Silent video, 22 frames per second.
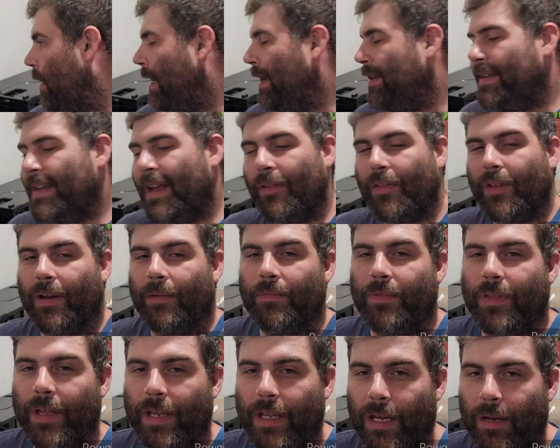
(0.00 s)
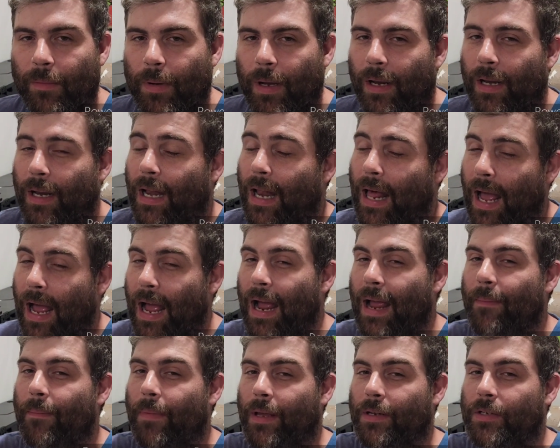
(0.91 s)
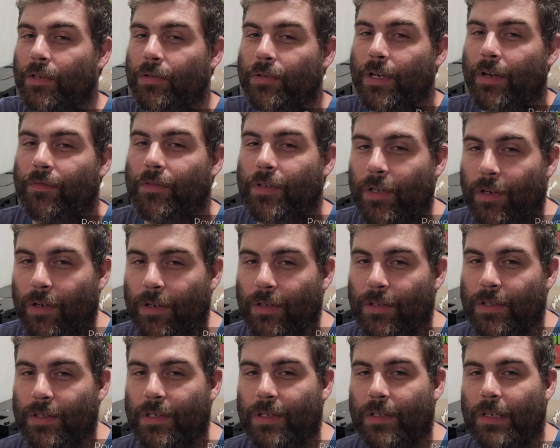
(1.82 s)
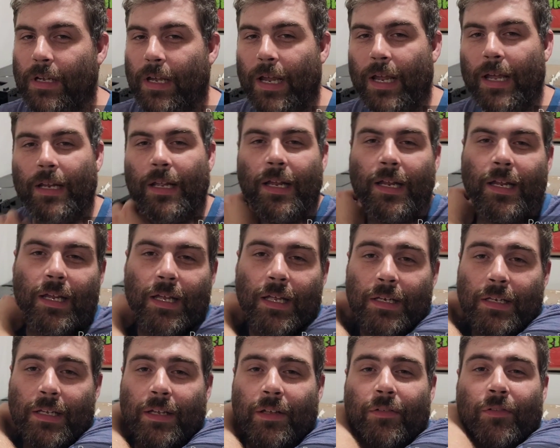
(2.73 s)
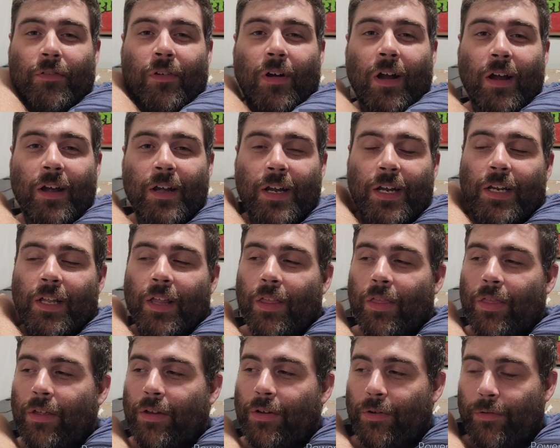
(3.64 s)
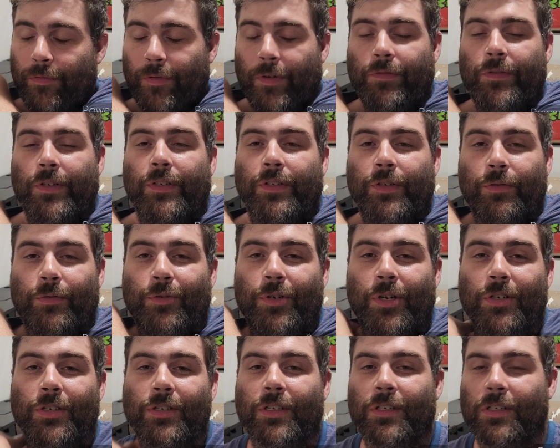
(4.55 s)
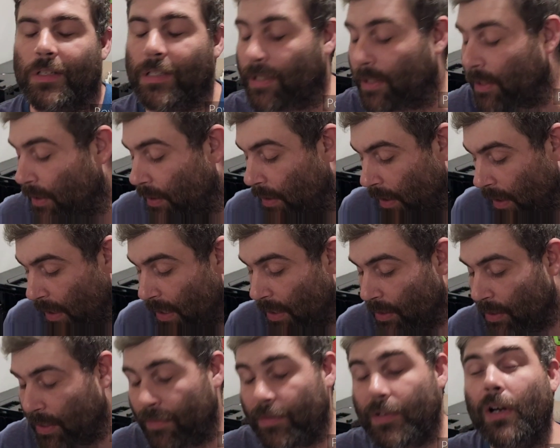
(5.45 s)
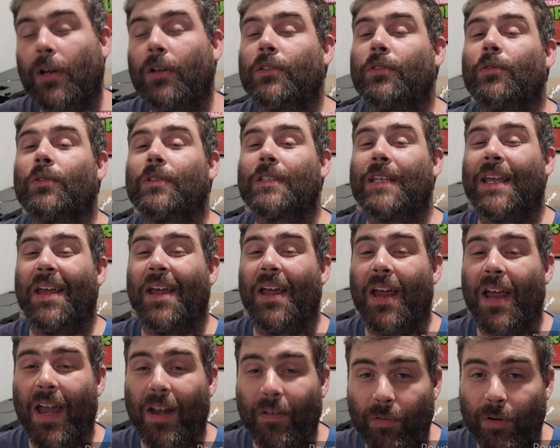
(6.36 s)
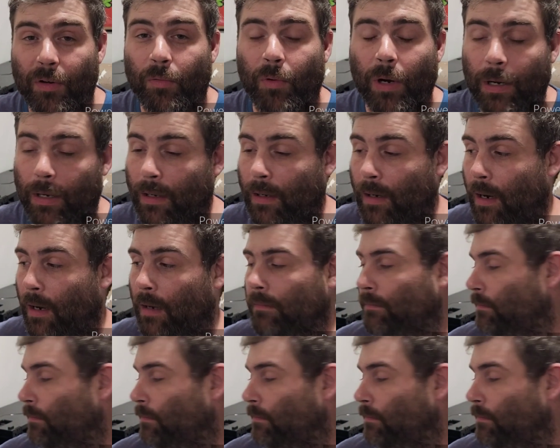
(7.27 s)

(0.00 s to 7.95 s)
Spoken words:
And now that I'm thinking about it, I bet you Geoff Johns had a hand in writing the New 52 Justice League. Geoff Johns was everywhere.